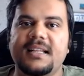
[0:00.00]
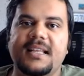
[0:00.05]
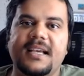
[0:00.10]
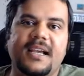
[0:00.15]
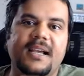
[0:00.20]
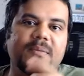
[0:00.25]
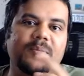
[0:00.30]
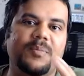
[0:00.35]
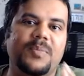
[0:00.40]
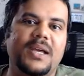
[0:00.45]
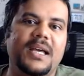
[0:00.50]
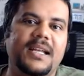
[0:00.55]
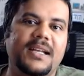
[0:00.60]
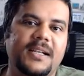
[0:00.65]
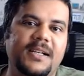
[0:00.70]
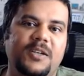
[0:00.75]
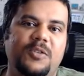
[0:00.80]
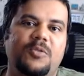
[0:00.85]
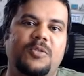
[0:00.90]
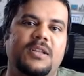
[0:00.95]
They compare
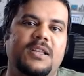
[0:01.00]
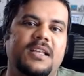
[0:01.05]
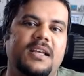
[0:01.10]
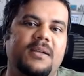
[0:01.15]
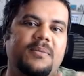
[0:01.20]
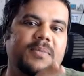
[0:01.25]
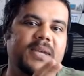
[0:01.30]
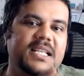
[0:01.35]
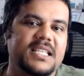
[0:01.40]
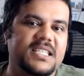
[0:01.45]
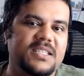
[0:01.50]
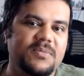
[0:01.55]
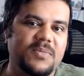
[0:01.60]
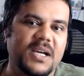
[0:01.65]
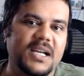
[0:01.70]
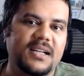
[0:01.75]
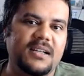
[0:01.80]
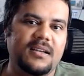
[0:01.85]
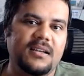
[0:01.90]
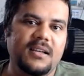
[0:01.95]
it to their
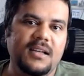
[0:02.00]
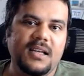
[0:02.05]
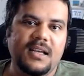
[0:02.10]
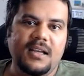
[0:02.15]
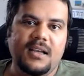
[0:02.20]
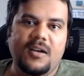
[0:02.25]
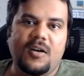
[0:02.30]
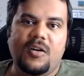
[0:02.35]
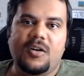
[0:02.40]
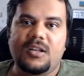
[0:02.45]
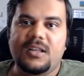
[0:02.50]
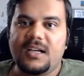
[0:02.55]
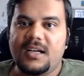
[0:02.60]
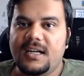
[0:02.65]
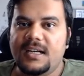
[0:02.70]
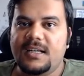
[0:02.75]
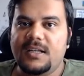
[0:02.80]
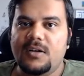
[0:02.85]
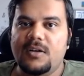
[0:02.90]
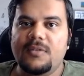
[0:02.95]
benchmark or the
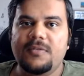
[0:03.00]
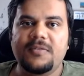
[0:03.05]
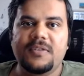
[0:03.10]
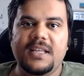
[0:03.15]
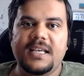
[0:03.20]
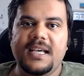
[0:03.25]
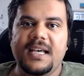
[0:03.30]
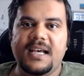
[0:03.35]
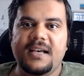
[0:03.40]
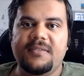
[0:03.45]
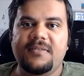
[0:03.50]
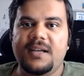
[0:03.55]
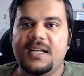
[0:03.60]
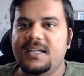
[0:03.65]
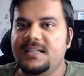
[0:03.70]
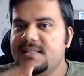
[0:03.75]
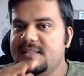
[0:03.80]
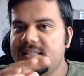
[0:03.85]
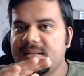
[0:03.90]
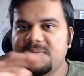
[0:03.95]
cutoff they have
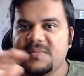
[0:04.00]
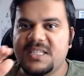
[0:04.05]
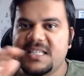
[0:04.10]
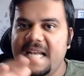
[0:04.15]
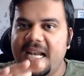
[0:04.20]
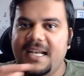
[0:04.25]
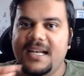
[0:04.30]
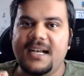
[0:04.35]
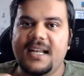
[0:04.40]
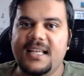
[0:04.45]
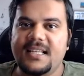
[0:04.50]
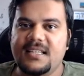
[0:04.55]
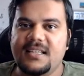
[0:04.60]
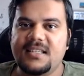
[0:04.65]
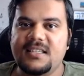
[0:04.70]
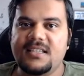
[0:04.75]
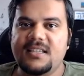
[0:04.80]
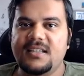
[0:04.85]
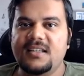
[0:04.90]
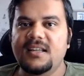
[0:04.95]
and some
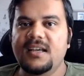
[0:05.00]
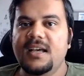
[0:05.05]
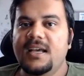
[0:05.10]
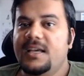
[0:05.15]
standardization.